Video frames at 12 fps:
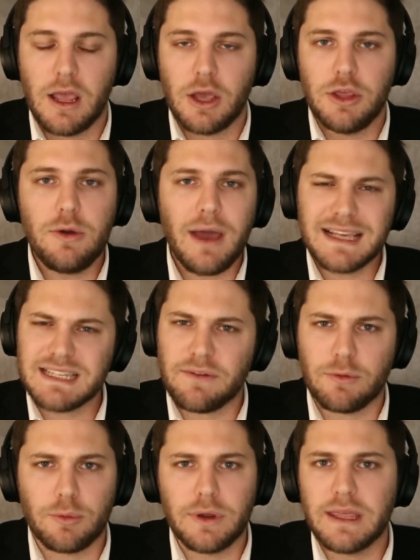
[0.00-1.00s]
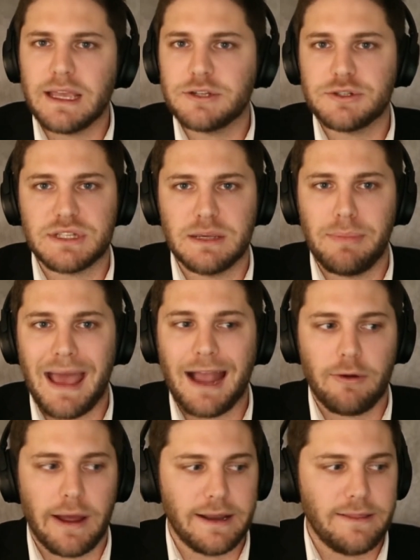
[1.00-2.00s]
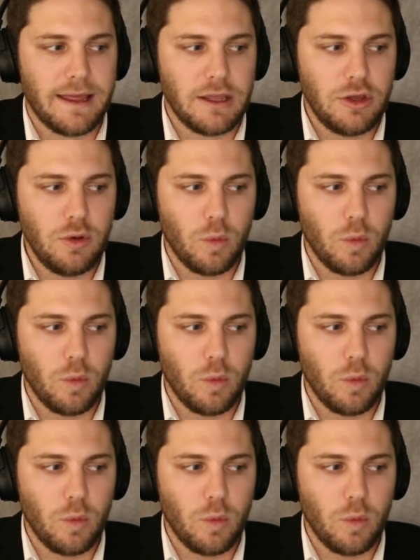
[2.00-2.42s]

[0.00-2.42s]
you guys have a really interesting background in that you